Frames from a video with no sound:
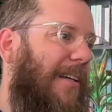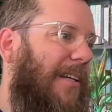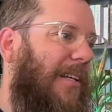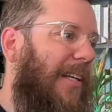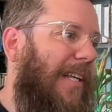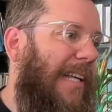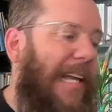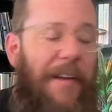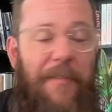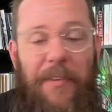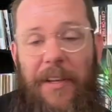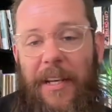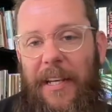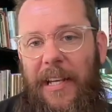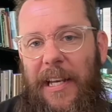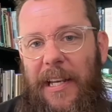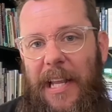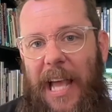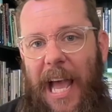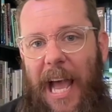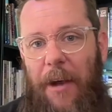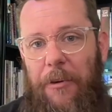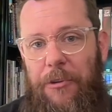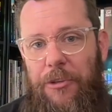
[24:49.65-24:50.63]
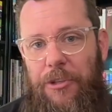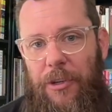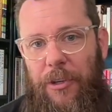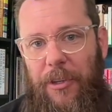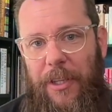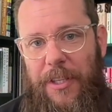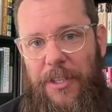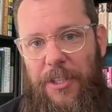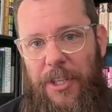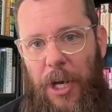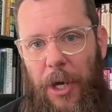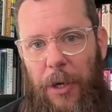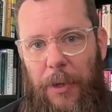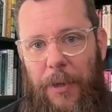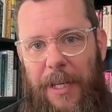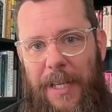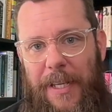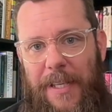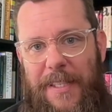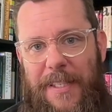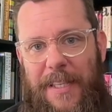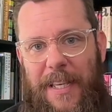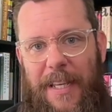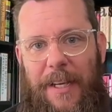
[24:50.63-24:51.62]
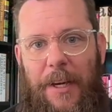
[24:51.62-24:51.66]
given how Shirley's tone
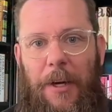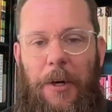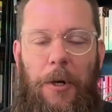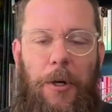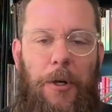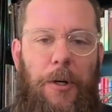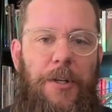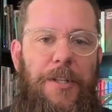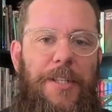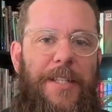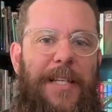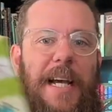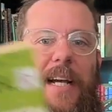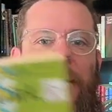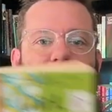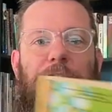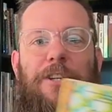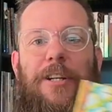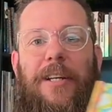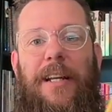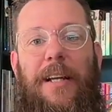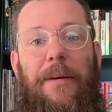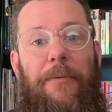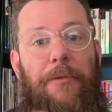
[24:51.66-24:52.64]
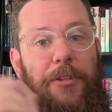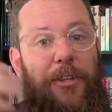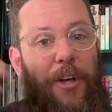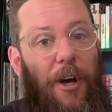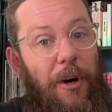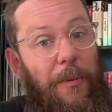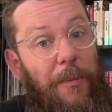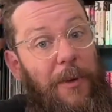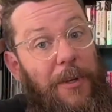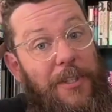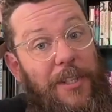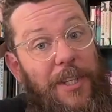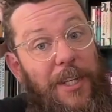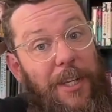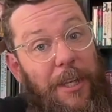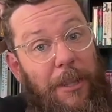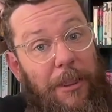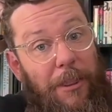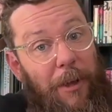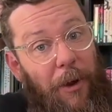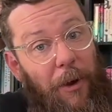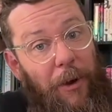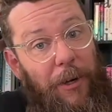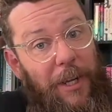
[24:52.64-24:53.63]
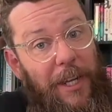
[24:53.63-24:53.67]
is in her section, it was almost
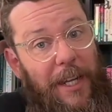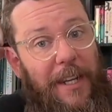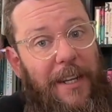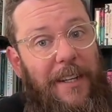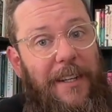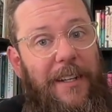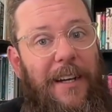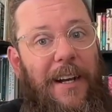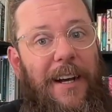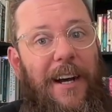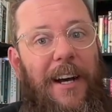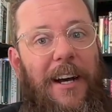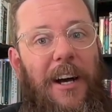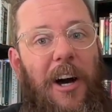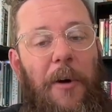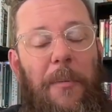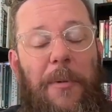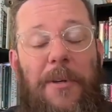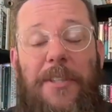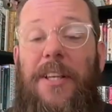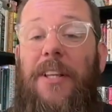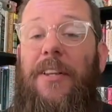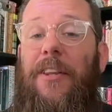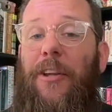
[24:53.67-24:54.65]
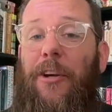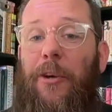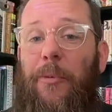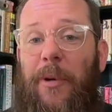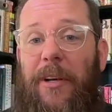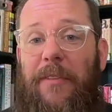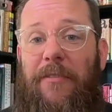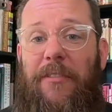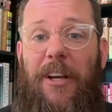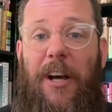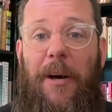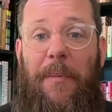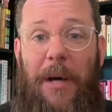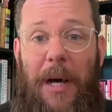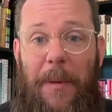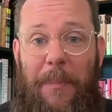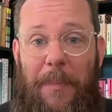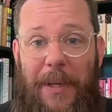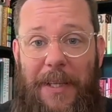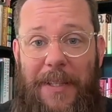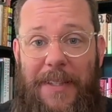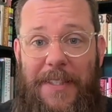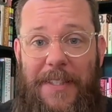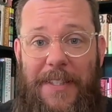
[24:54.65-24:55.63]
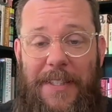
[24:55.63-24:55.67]
cathartic, almost a little bit of
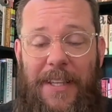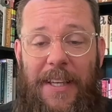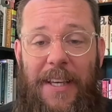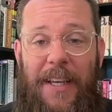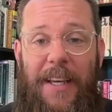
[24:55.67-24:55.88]
comeuppance,